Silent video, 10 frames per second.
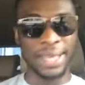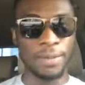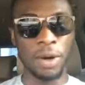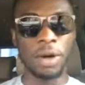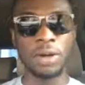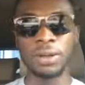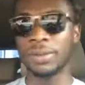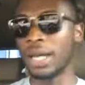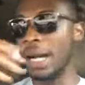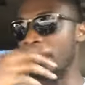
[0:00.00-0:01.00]
a blog,
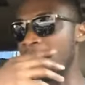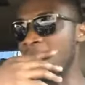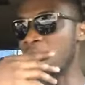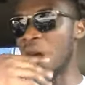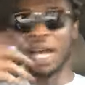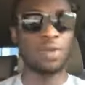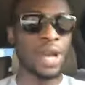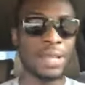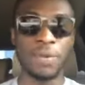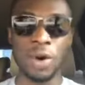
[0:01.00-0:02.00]
I
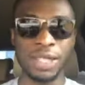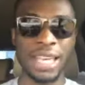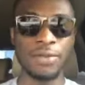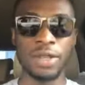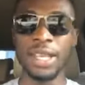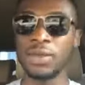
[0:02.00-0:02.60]
write blogs every day,